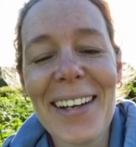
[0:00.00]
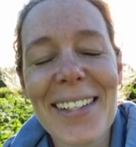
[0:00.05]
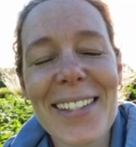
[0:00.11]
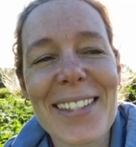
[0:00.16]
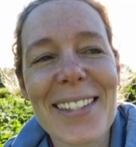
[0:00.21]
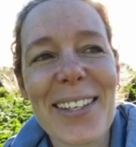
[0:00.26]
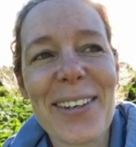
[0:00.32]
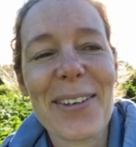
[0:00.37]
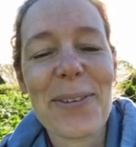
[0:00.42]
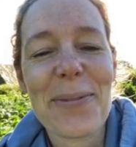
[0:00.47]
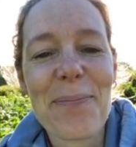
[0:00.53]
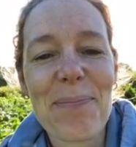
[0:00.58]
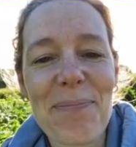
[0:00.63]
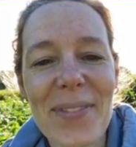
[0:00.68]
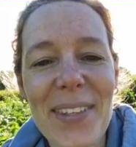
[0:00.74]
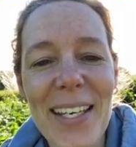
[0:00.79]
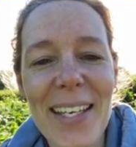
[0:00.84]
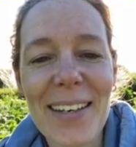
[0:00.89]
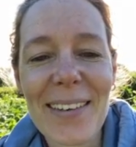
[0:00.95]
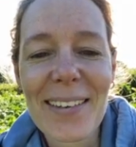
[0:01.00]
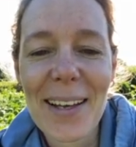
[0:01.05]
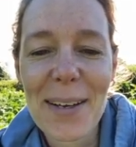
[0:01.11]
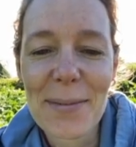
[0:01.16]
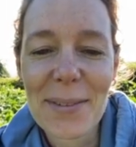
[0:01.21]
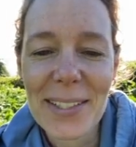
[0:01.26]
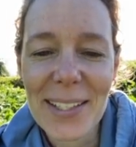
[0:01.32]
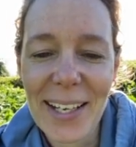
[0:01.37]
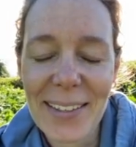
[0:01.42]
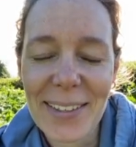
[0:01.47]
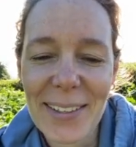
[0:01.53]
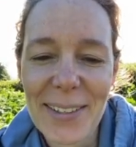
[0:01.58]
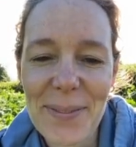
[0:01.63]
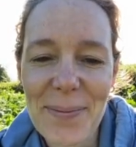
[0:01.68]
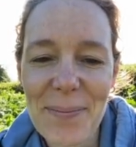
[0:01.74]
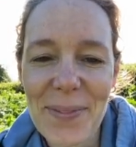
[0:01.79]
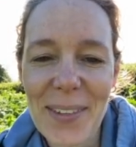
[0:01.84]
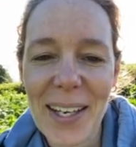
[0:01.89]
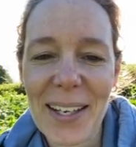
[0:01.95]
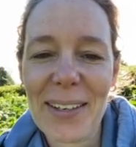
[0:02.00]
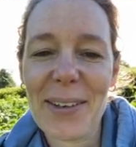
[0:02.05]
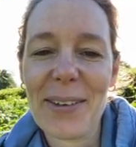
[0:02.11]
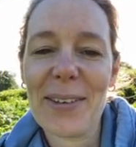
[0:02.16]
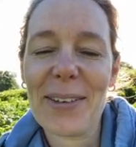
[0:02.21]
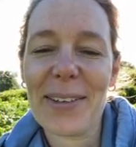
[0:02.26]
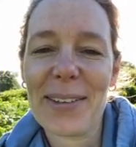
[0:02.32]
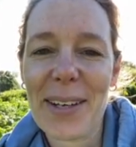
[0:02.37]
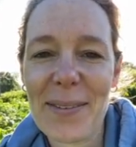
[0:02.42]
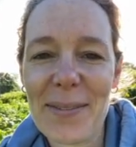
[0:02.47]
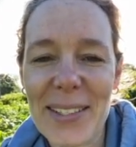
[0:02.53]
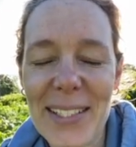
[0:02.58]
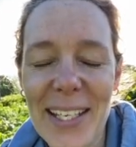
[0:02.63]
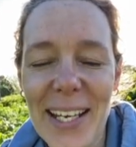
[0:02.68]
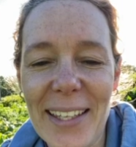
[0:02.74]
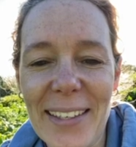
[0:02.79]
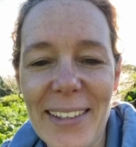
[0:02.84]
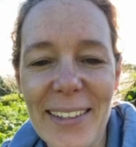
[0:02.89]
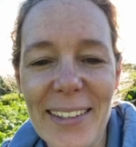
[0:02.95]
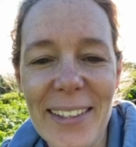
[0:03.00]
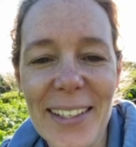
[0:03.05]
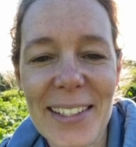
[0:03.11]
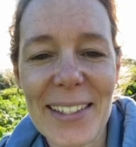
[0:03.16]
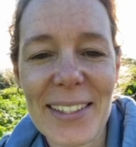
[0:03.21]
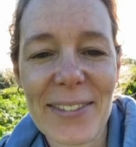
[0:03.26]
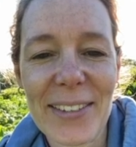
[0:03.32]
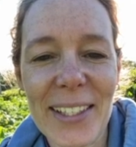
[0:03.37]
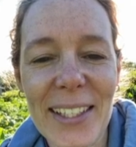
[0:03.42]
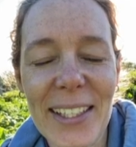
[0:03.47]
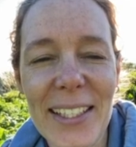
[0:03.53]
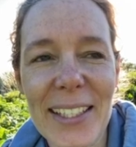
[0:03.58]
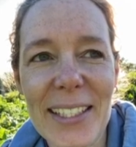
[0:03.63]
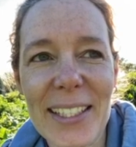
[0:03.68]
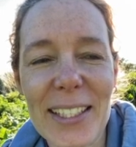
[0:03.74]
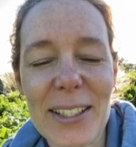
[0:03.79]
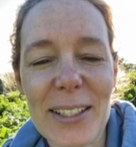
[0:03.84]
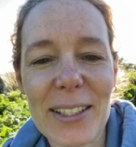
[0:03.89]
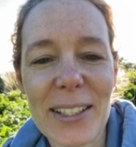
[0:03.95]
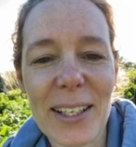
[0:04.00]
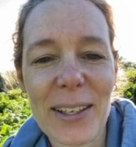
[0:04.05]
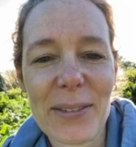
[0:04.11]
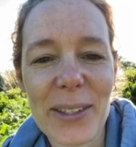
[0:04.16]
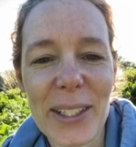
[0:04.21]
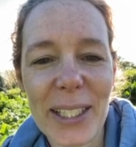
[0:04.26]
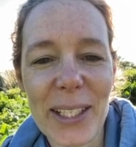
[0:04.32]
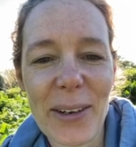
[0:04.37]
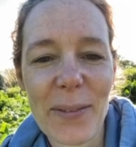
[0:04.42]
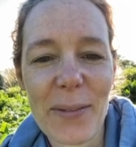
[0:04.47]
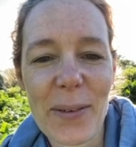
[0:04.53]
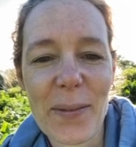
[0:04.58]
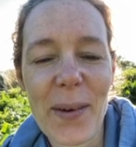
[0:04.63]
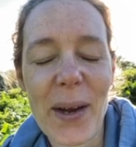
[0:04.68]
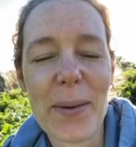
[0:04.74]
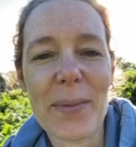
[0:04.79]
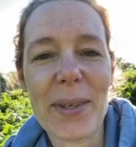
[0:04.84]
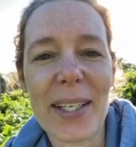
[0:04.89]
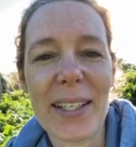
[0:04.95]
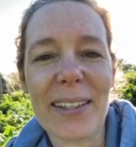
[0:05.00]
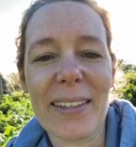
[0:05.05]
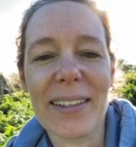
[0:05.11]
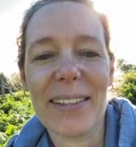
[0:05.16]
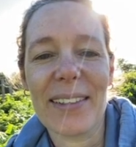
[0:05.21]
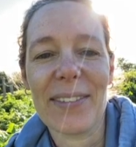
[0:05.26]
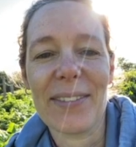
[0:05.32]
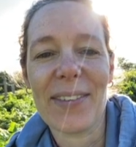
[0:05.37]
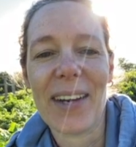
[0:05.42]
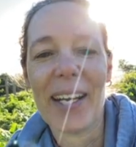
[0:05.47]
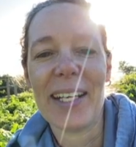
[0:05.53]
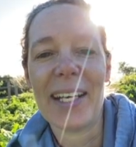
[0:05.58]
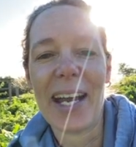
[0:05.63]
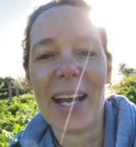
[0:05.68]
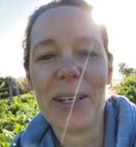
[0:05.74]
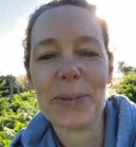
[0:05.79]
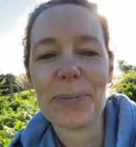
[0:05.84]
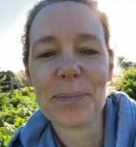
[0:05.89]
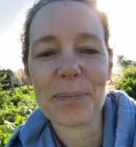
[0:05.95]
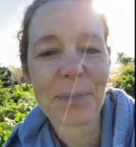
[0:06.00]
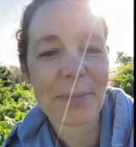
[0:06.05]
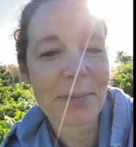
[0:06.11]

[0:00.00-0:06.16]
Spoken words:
So it'll come together. I know it'll come together. It's feeling just really overwhelming right now.